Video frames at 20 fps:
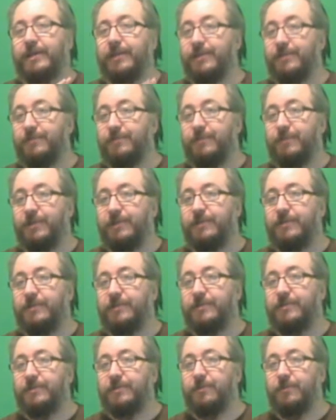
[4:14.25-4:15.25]
and that's
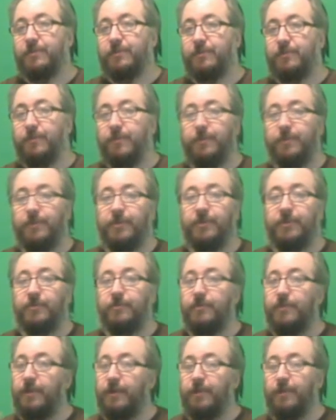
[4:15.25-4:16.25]
because
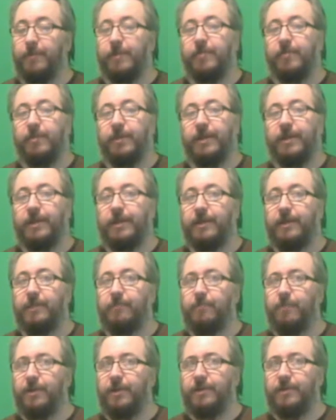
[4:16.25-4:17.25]
Criminal, I remember liking
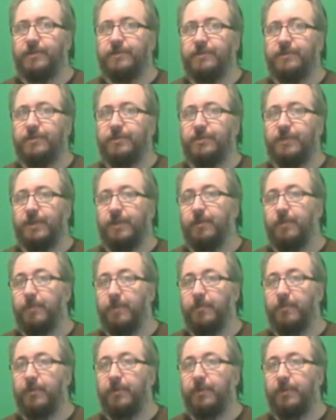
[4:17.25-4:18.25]
it, but just can't
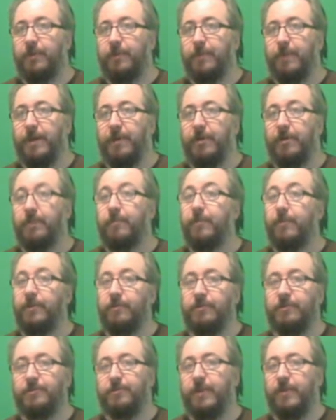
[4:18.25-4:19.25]
remember anything about it, but
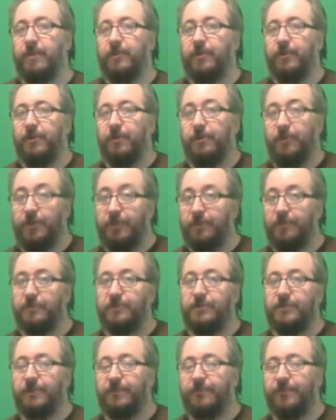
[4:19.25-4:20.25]
it was better than all the other
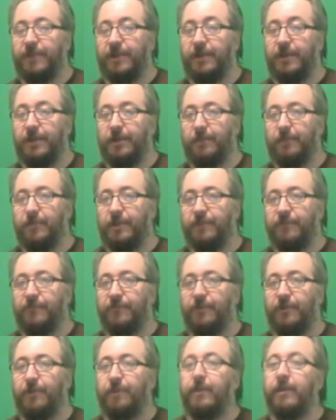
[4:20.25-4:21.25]
stuff that I could have picked
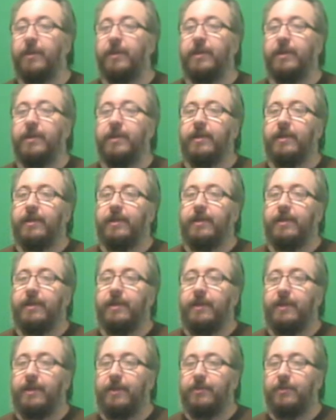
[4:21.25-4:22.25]
from.
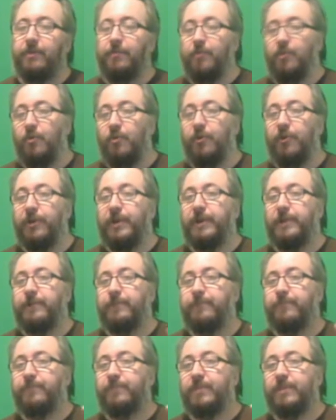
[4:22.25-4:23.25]
And The Boy,
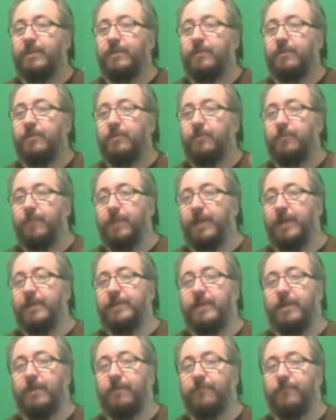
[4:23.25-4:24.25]
the main
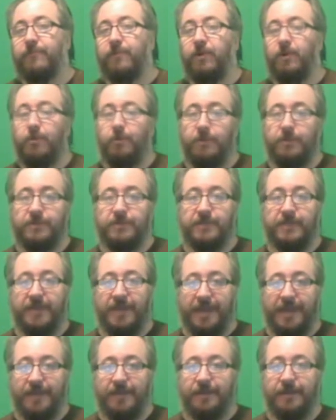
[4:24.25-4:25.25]
downfall was
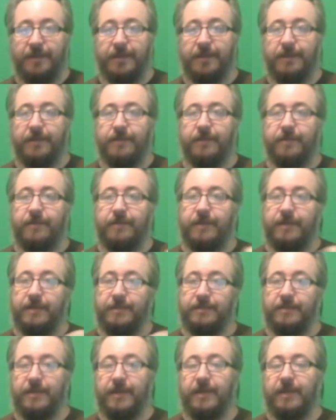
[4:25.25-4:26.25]
the ending.
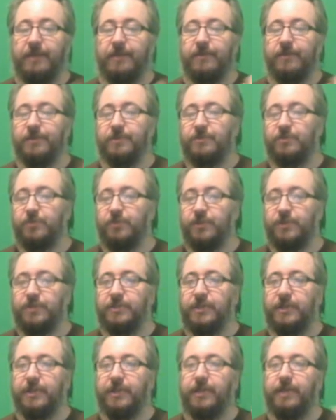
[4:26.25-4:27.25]
Yes, it had a nice
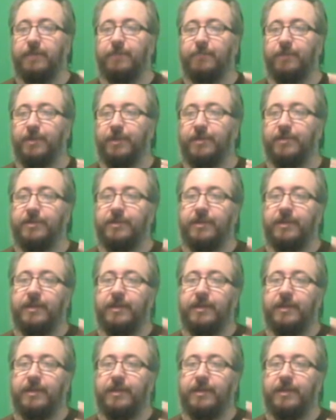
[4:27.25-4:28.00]
twist ending, but